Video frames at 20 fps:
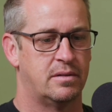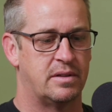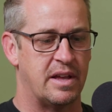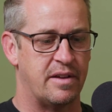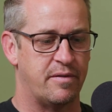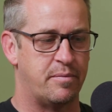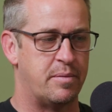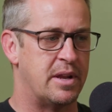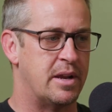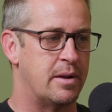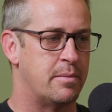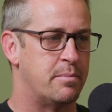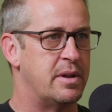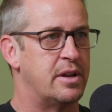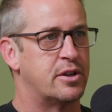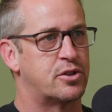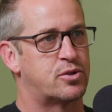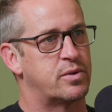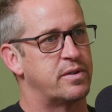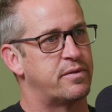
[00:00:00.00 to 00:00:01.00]
they've been in
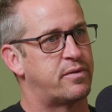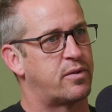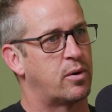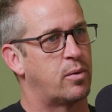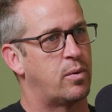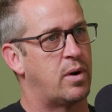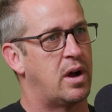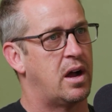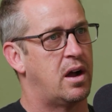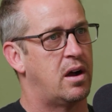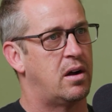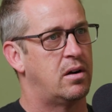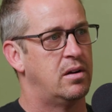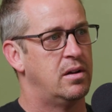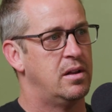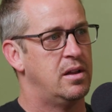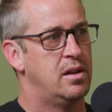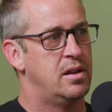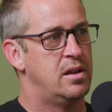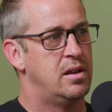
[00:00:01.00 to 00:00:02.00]
ministry for a
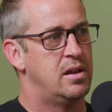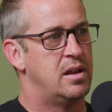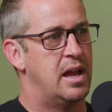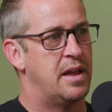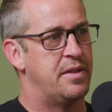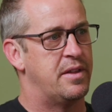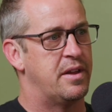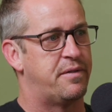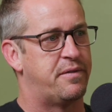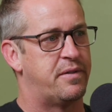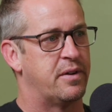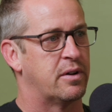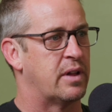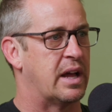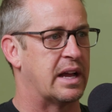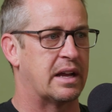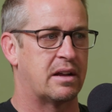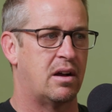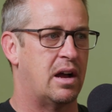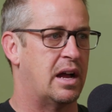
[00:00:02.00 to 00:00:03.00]
while and they feel
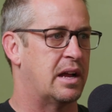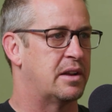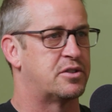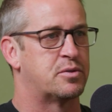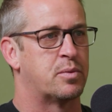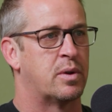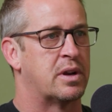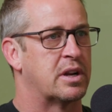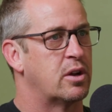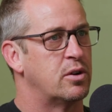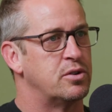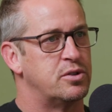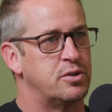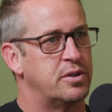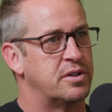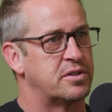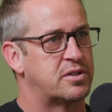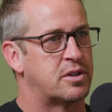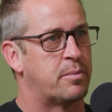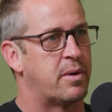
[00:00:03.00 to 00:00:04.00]
like, I just want to go
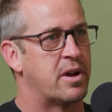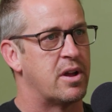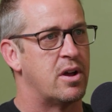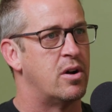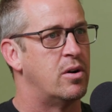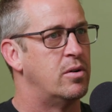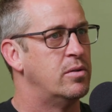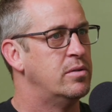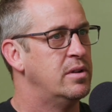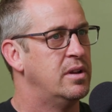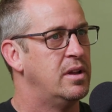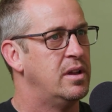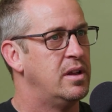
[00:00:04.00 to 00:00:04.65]
do this on my own.